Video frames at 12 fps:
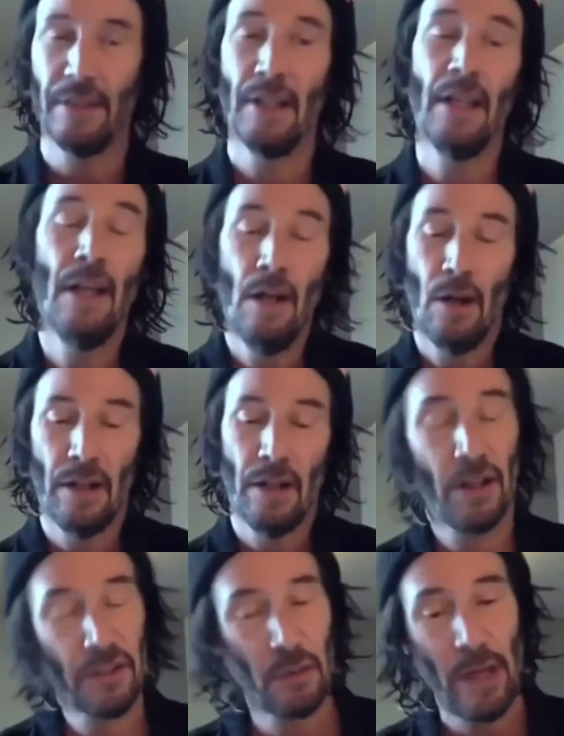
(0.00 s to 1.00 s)
And
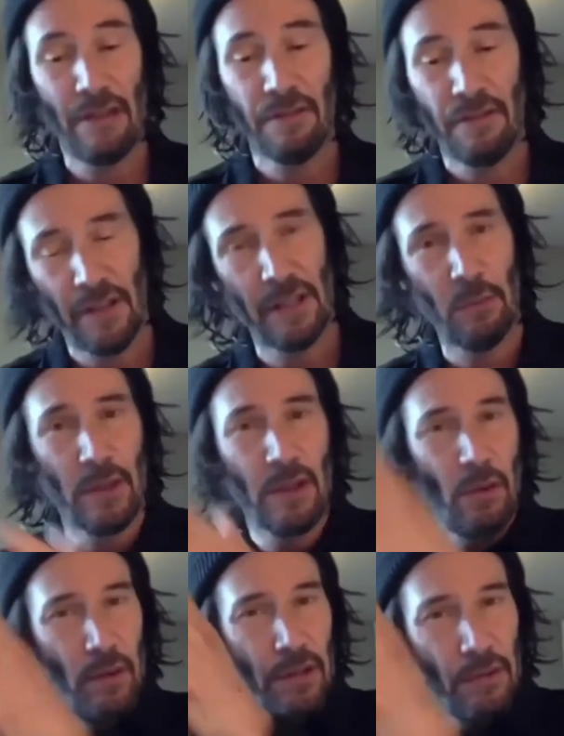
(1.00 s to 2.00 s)
also we have fun
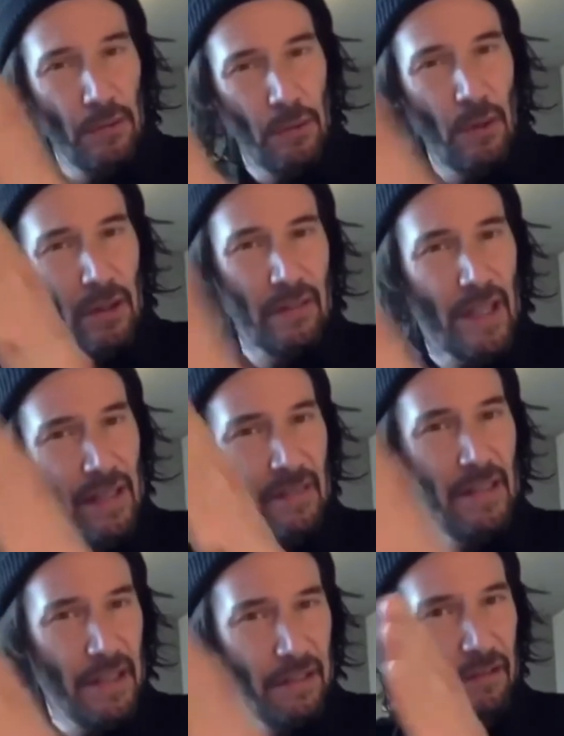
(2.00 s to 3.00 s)
with going through all of kind
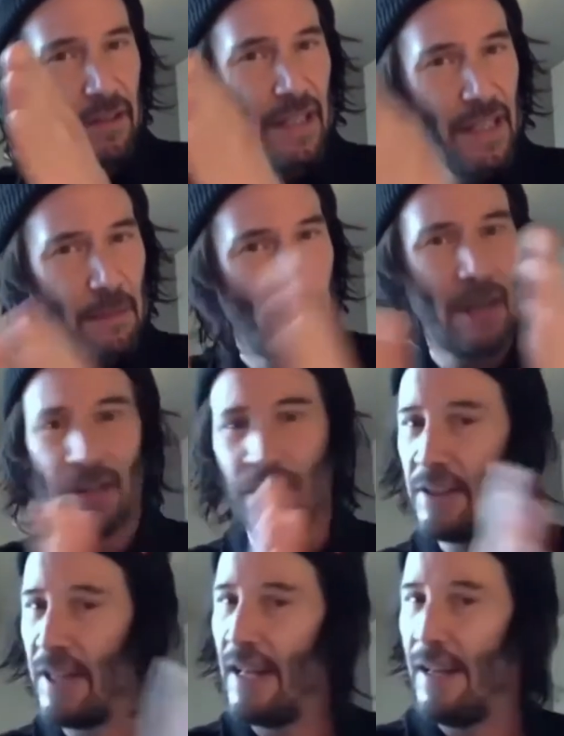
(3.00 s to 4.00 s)
of the different
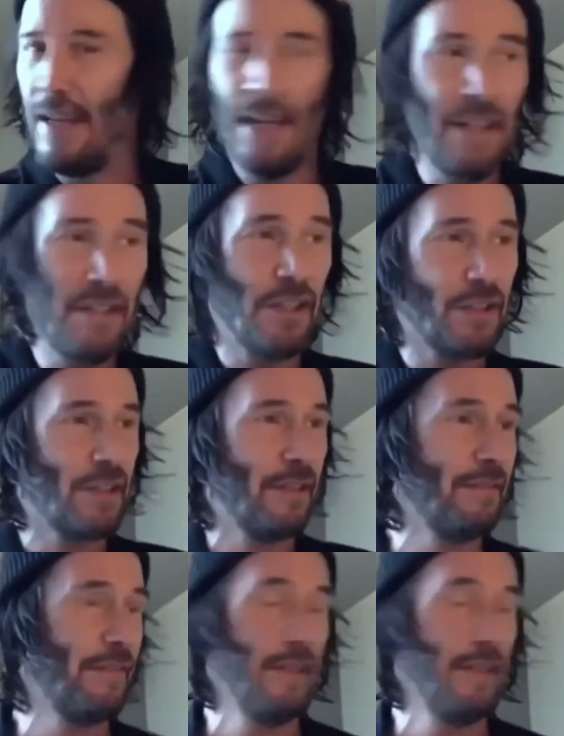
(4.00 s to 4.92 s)
epochs and ages